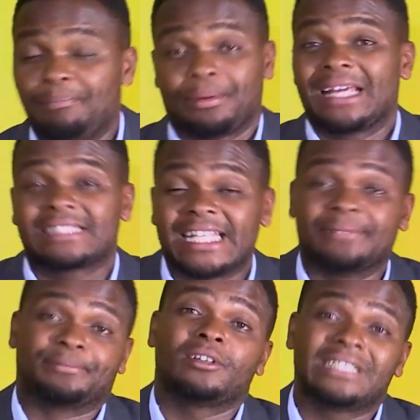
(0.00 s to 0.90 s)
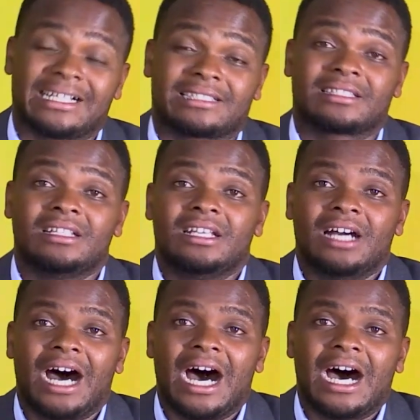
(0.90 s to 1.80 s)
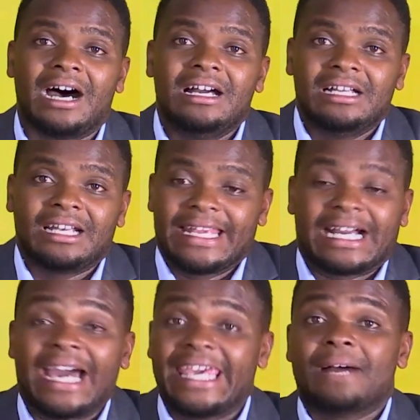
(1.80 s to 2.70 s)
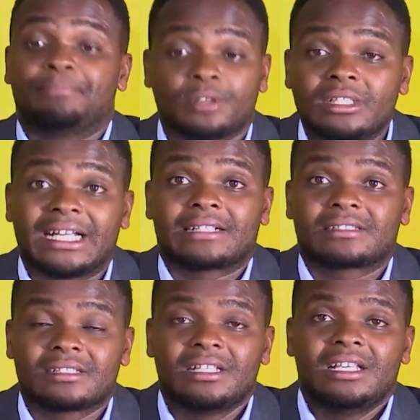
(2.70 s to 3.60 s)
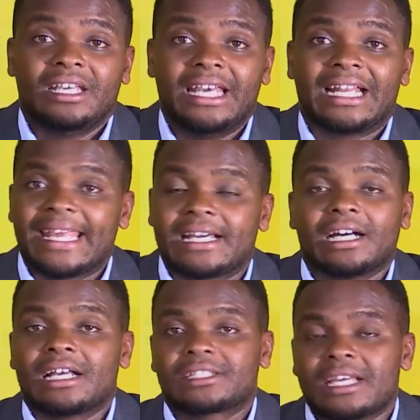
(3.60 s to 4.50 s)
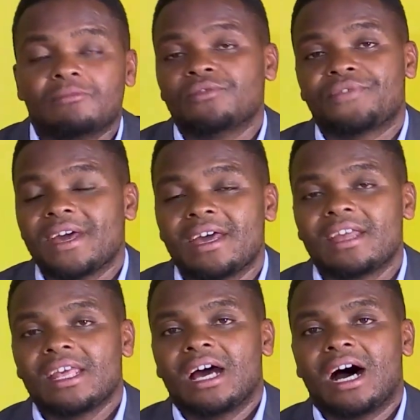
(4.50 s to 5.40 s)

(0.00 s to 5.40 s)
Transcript: plastic products, like hair products, yeah, like some of the